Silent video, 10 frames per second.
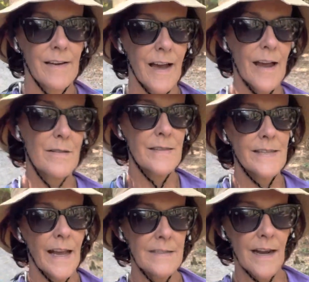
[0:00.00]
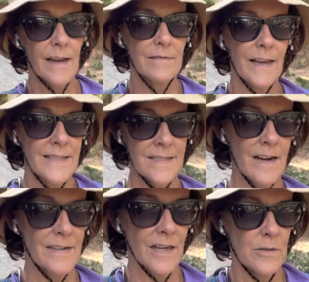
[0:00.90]
I sat down last night
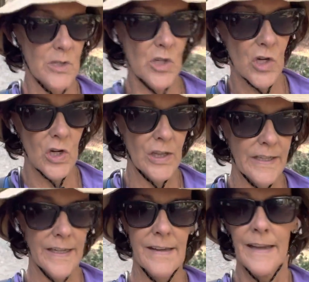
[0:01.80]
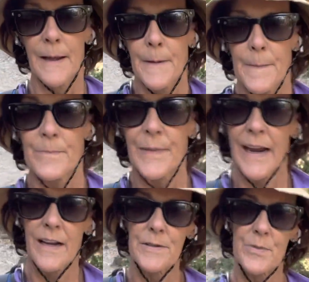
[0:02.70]
and I was journaling, and
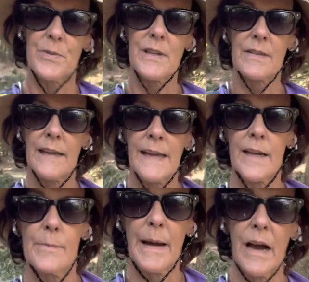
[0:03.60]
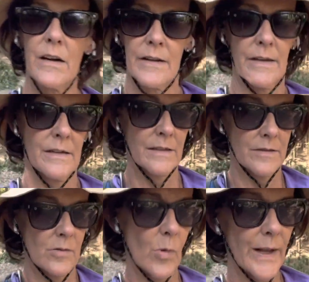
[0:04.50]
I was really thinking about
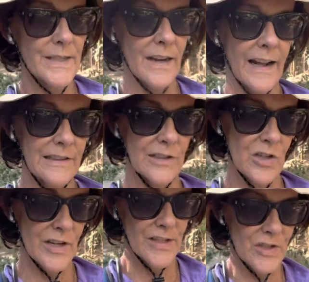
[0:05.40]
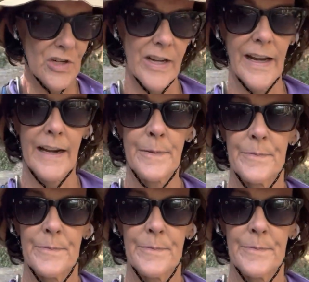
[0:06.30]
what did I learn yesterday.